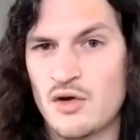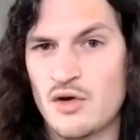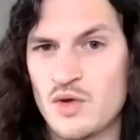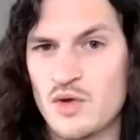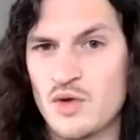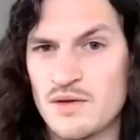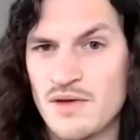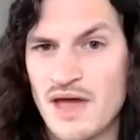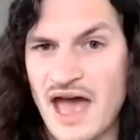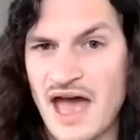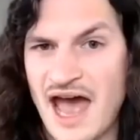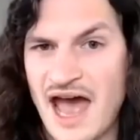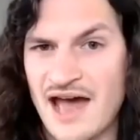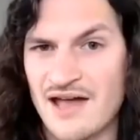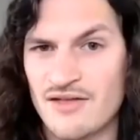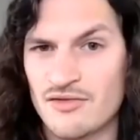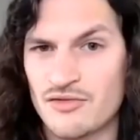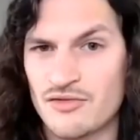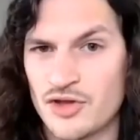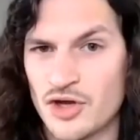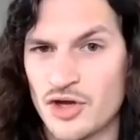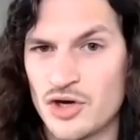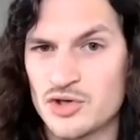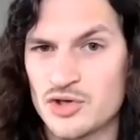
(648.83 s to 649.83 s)
we
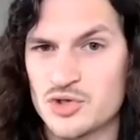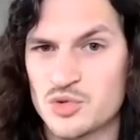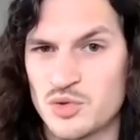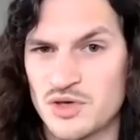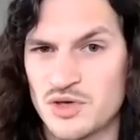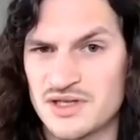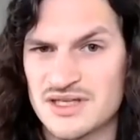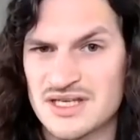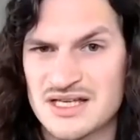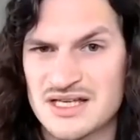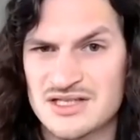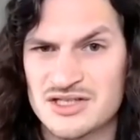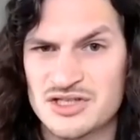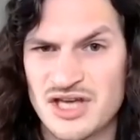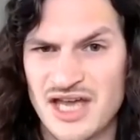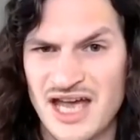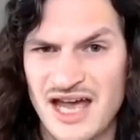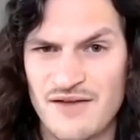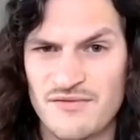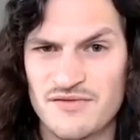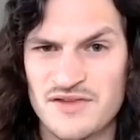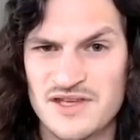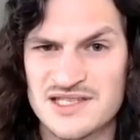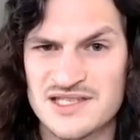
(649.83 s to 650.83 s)
add those ones? Because you
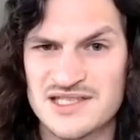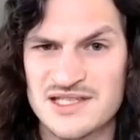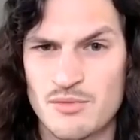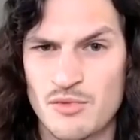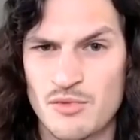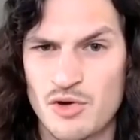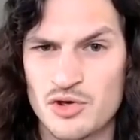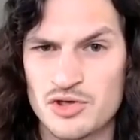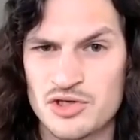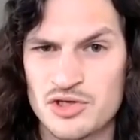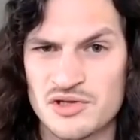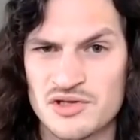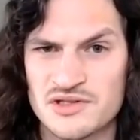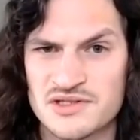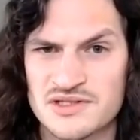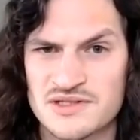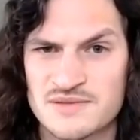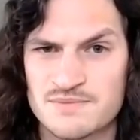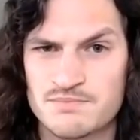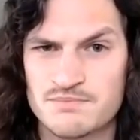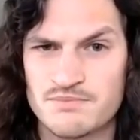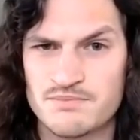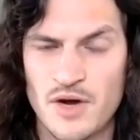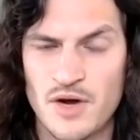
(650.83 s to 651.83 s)
have testimonials
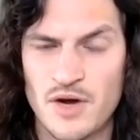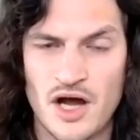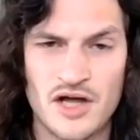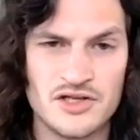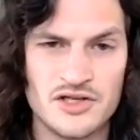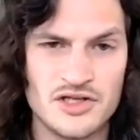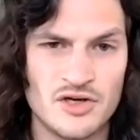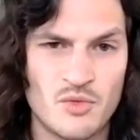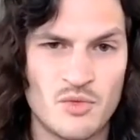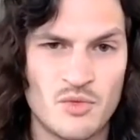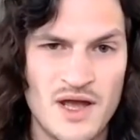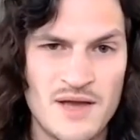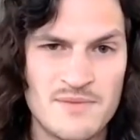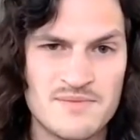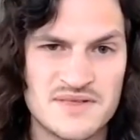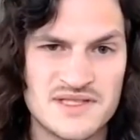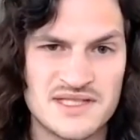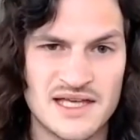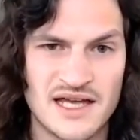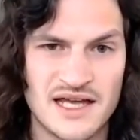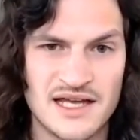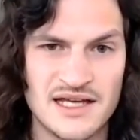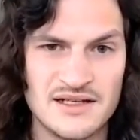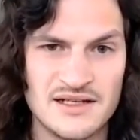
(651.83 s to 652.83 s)
on your
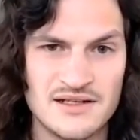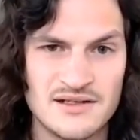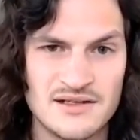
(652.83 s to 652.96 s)
website.